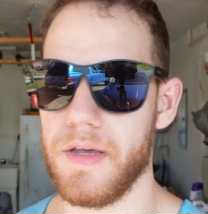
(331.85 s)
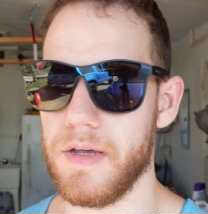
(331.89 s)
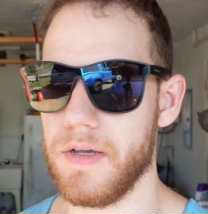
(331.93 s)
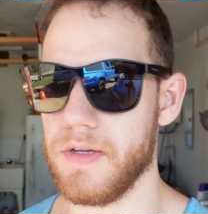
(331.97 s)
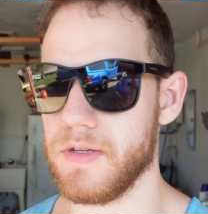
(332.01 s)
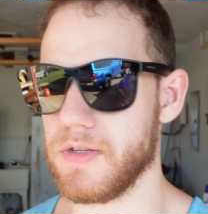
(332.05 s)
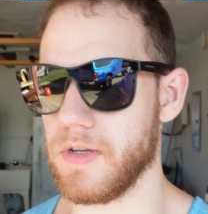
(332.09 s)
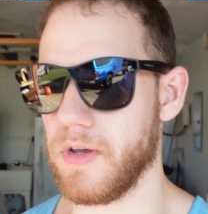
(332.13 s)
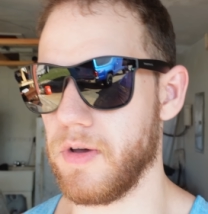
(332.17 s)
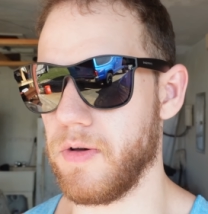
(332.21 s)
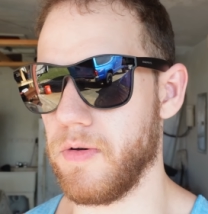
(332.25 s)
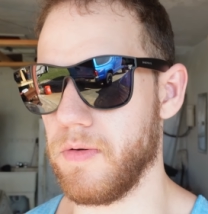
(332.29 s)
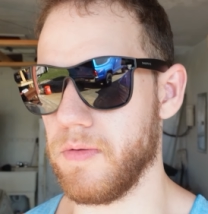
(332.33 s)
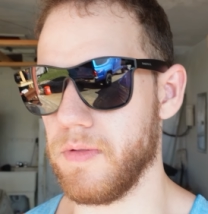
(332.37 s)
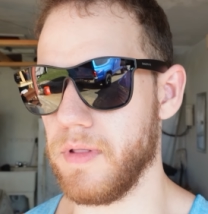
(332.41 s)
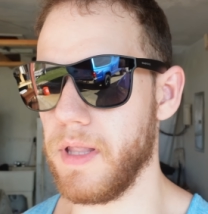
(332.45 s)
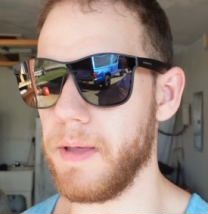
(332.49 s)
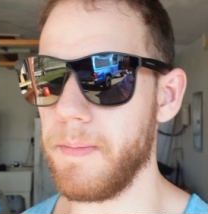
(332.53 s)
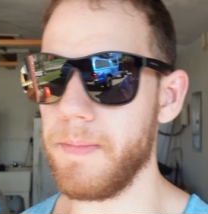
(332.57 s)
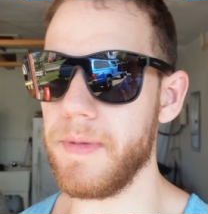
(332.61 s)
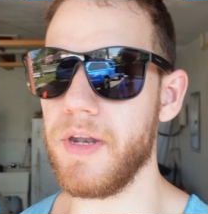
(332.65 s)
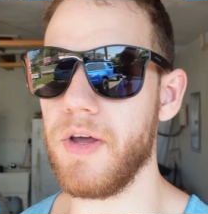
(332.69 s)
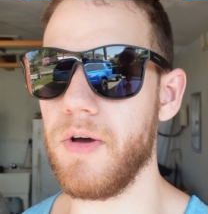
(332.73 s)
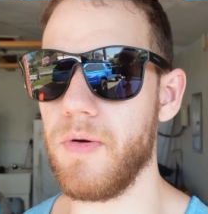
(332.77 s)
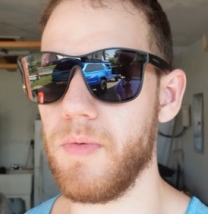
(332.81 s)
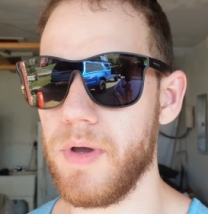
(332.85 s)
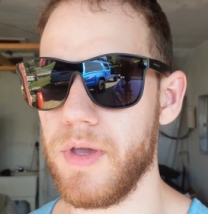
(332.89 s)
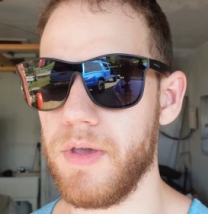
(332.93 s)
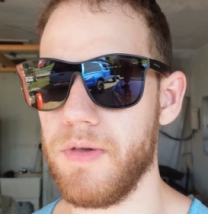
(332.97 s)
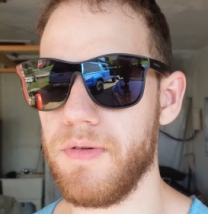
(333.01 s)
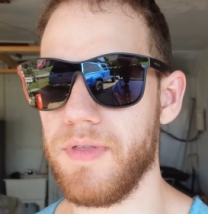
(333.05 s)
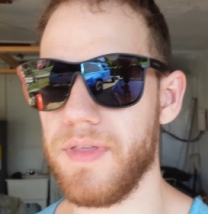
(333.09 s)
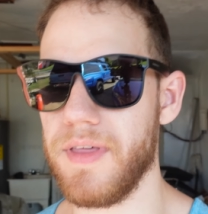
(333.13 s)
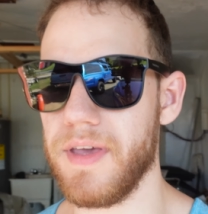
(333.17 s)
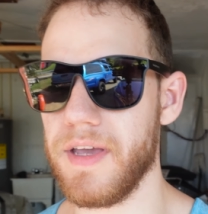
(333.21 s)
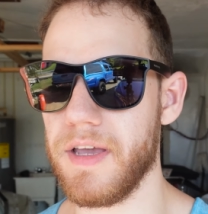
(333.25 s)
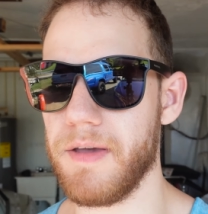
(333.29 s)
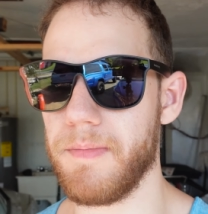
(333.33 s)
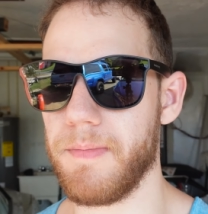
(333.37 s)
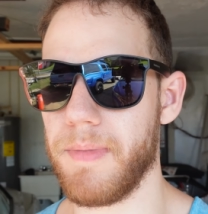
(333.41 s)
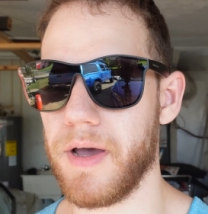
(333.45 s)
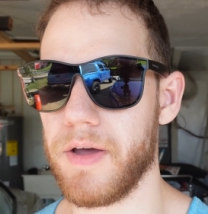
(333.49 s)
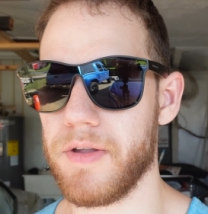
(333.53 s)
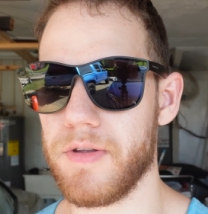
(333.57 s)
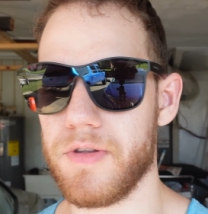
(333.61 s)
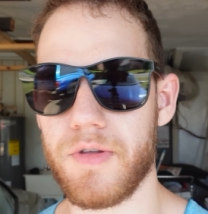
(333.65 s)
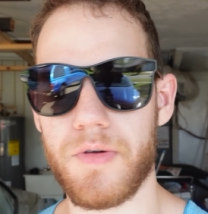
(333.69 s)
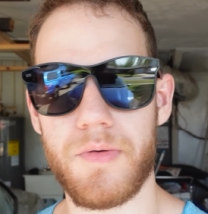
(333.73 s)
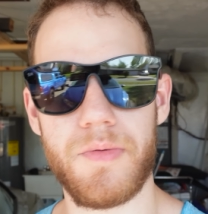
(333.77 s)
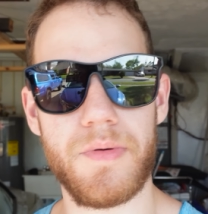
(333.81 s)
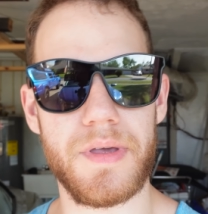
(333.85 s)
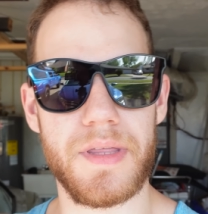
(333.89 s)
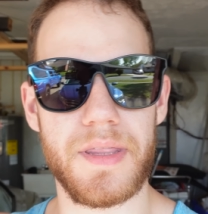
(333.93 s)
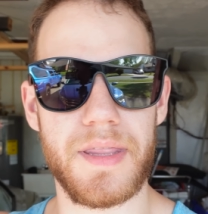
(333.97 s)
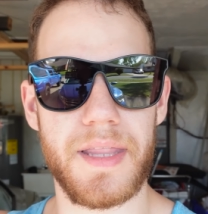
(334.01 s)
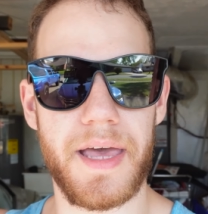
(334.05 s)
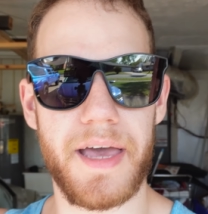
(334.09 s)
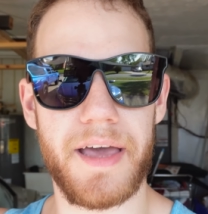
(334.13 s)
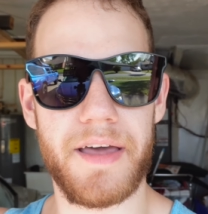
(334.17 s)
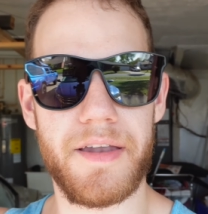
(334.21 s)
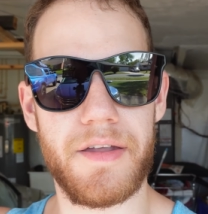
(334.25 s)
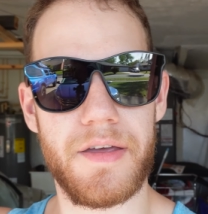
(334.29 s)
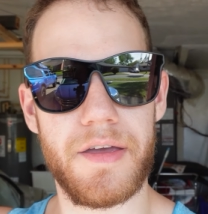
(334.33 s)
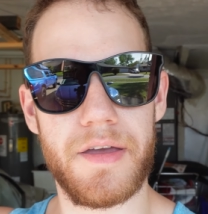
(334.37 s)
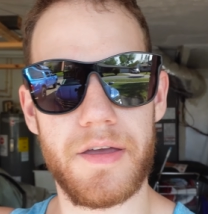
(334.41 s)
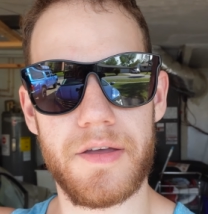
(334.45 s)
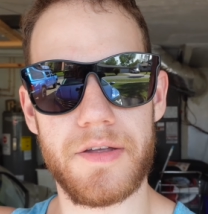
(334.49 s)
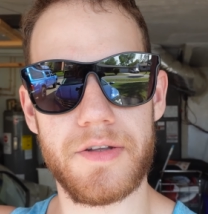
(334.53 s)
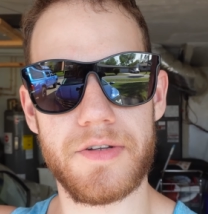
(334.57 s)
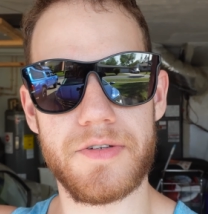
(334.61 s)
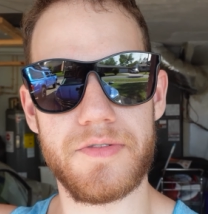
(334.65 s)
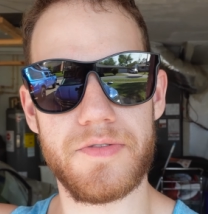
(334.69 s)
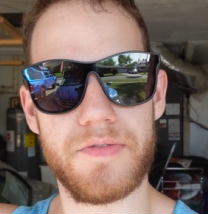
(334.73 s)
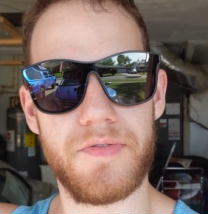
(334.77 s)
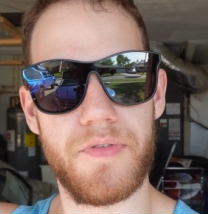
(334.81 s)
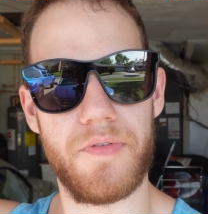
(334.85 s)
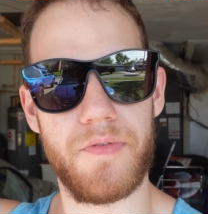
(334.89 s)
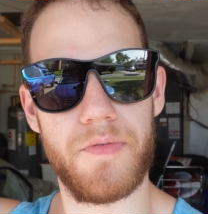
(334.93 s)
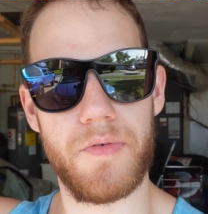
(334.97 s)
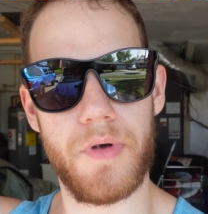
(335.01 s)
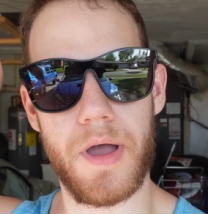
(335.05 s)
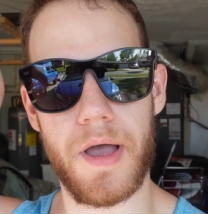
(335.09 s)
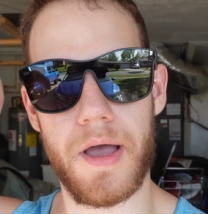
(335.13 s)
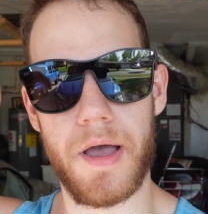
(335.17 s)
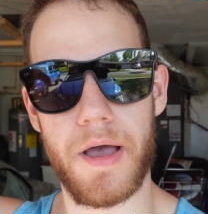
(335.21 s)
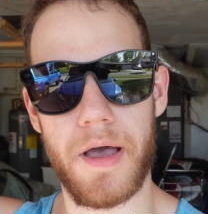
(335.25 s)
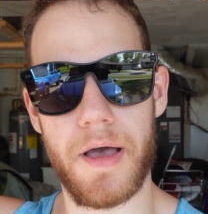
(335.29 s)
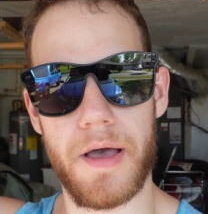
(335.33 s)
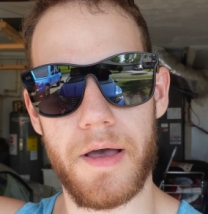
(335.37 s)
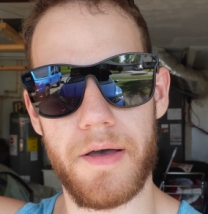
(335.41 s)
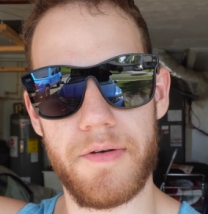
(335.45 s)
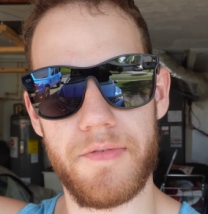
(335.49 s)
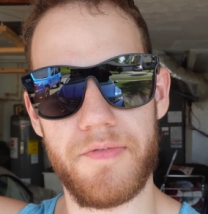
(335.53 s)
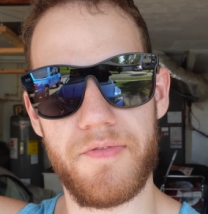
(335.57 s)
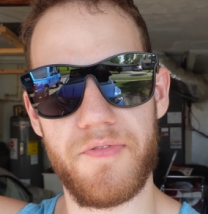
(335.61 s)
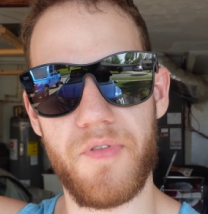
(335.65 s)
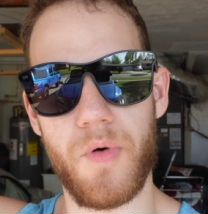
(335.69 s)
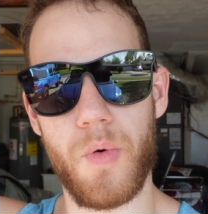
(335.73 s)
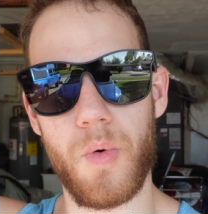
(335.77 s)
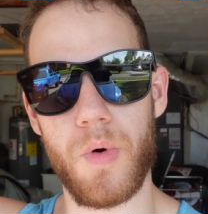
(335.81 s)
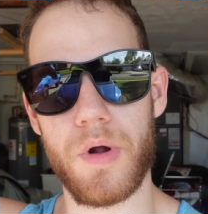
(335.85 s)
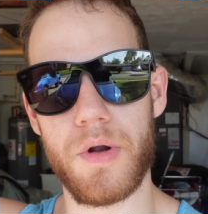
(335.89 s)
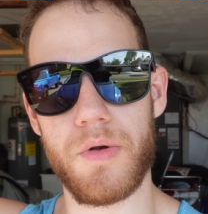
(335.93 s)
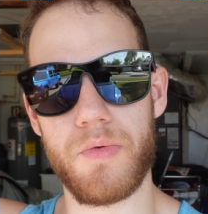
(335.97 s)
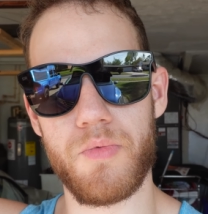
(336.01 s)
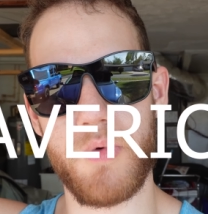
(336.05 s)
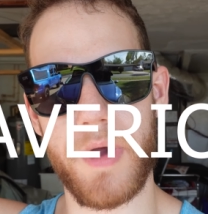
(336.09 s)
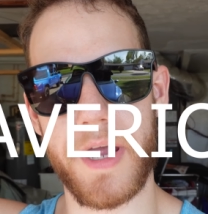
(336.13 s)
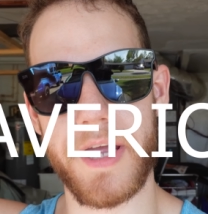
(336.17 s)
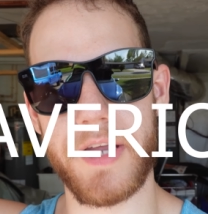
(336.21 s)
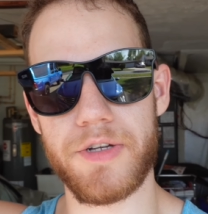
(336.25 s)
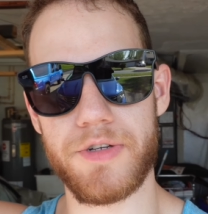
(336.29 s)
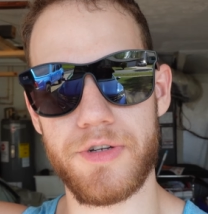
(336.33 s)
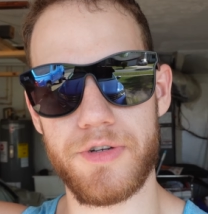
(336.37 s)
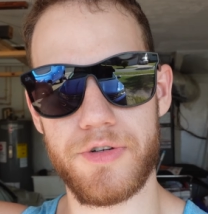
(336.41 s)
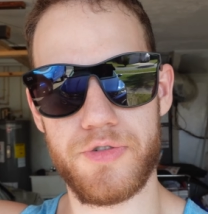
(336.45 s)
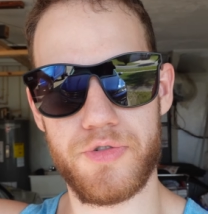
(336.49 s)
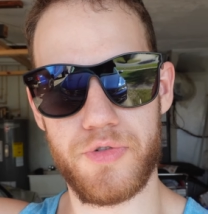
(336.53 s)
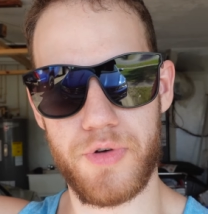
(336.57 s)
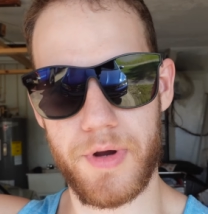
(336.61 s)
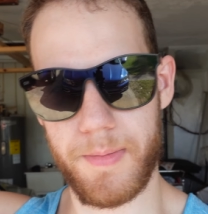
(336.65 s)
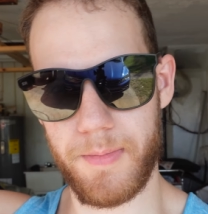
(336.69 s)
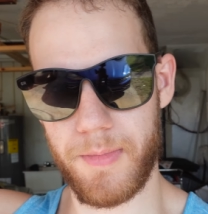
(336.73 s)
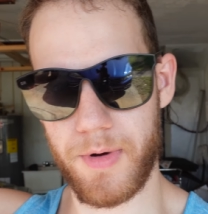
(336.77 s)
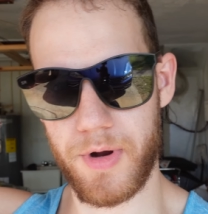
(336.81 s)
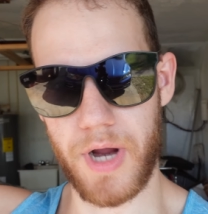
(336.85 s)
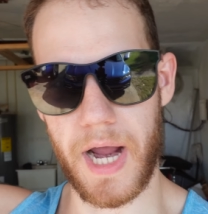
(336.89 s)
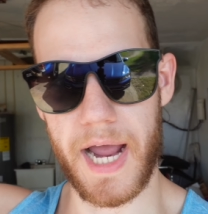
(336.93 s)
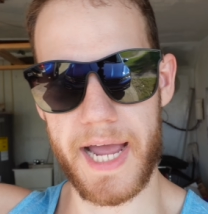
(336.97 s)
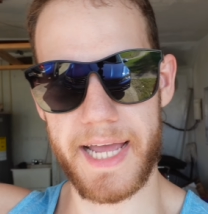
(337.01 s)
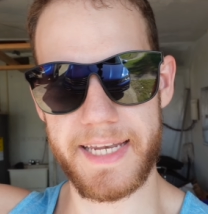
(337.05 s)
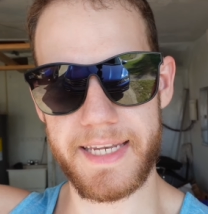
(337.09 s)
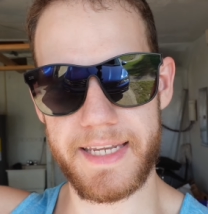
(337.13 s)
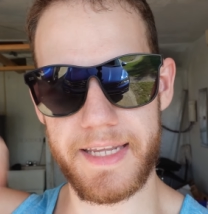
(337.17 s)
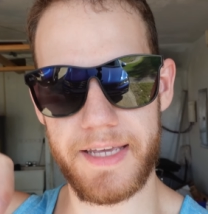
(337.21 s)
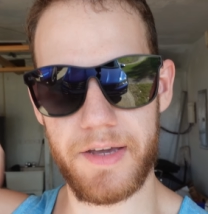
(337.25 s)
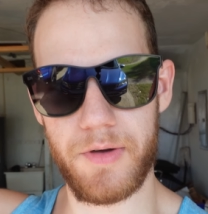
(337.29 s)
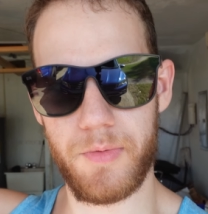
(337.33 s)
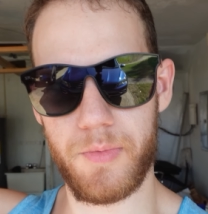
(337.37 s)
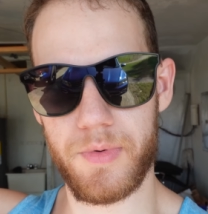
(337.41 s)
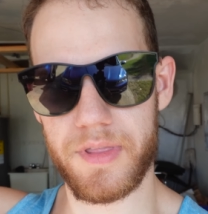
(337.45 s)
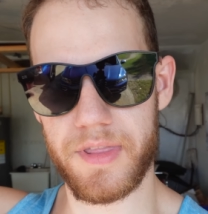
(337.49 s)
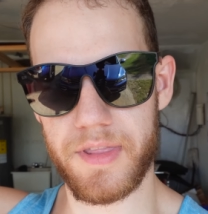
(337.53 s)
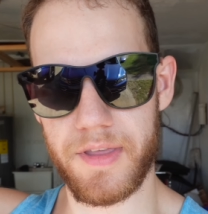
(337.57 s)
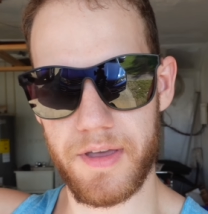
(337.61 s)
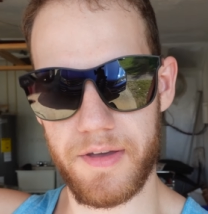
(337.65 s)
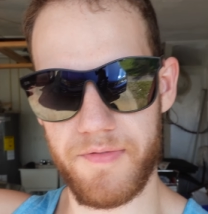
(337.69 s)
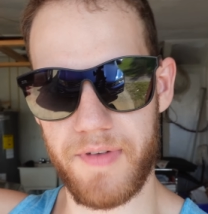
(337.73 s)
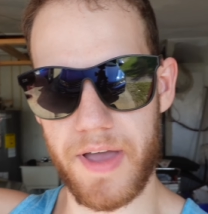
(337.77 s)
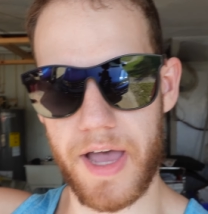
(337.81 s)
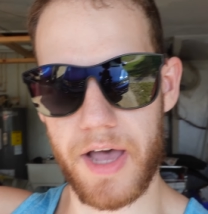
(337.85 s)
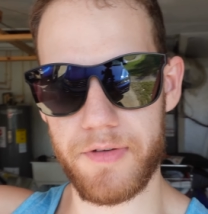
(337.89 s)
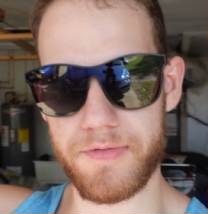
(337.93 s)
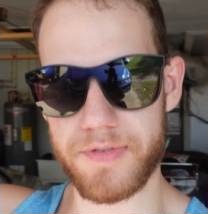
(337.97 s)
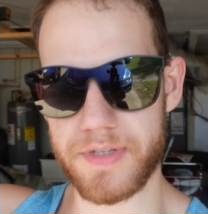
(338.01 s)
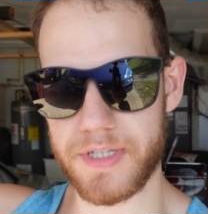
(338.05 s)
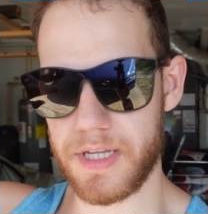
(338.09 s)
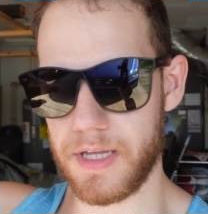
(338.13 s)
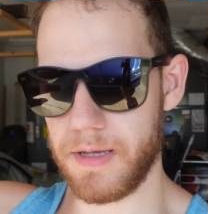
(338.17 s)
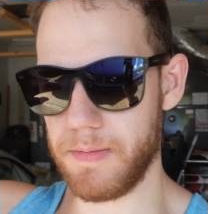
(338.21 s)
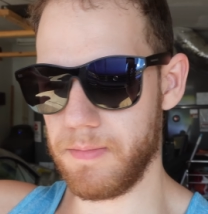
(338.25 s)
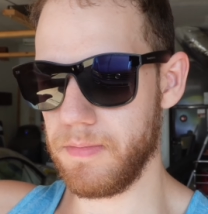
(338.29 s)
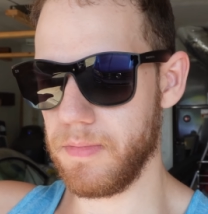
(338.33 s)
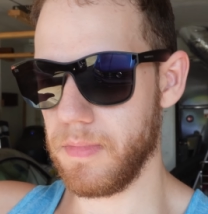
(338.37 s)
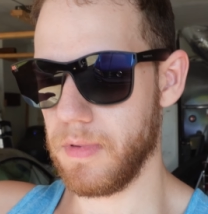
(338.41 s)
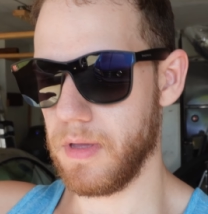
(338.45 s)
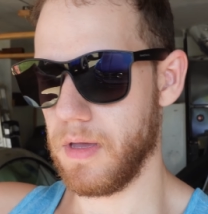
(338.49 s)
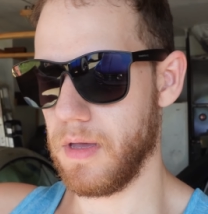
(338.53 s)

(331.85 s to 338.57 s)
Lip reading: So let me know what you think about doing that Ford Ranger trimmer idea with the valve stem.